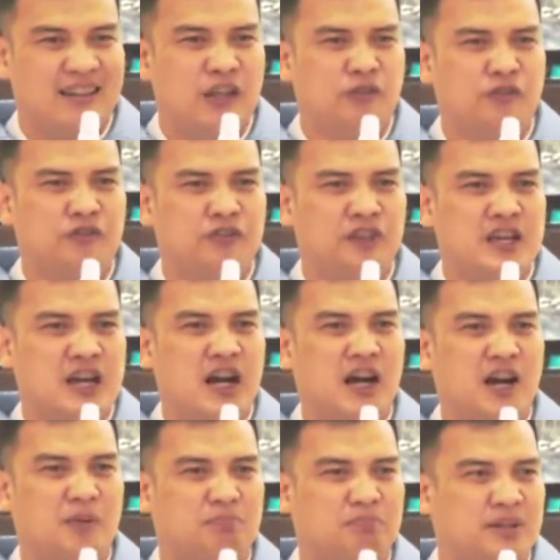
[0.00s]
lifting
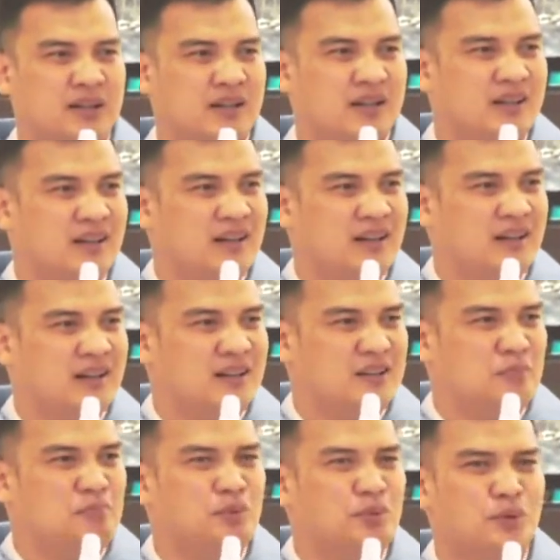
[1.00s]
up
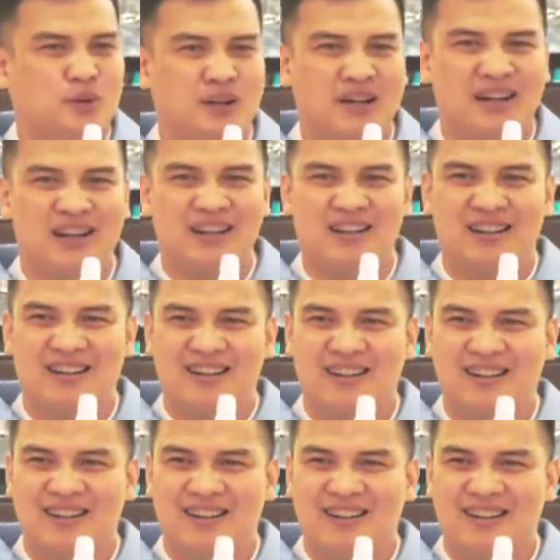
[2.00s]
the poor.
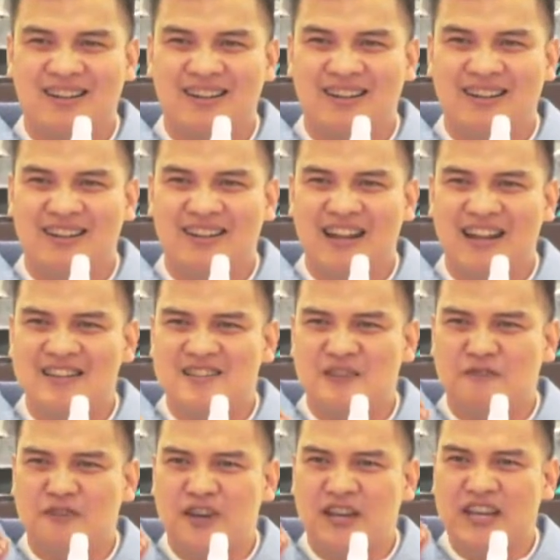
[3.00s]
That's
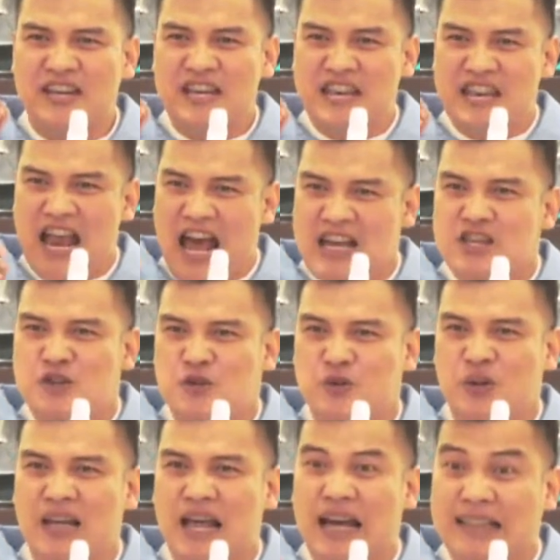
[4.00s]
the very
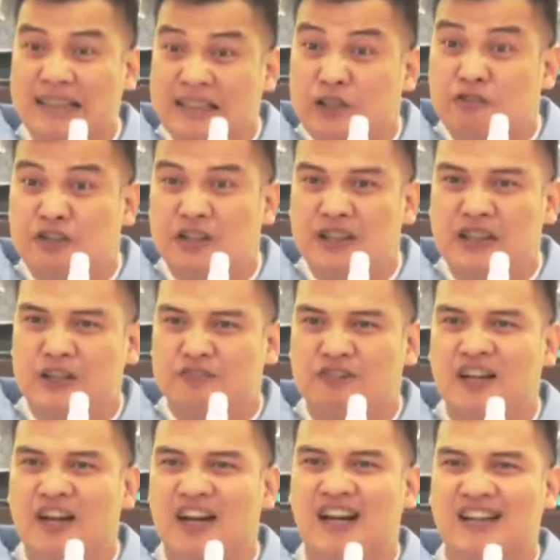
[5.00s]
natural activity
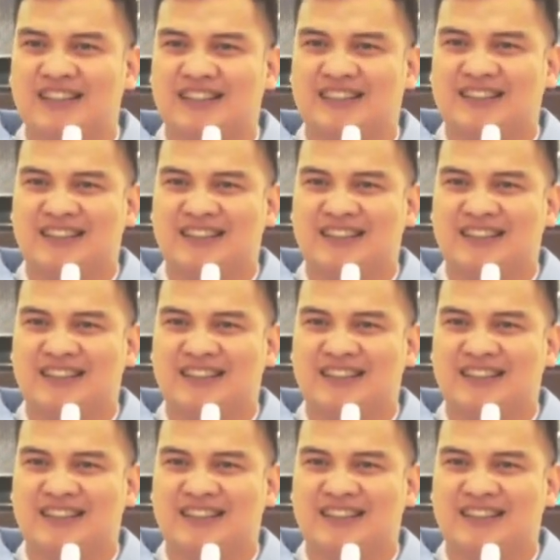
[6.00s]
of God.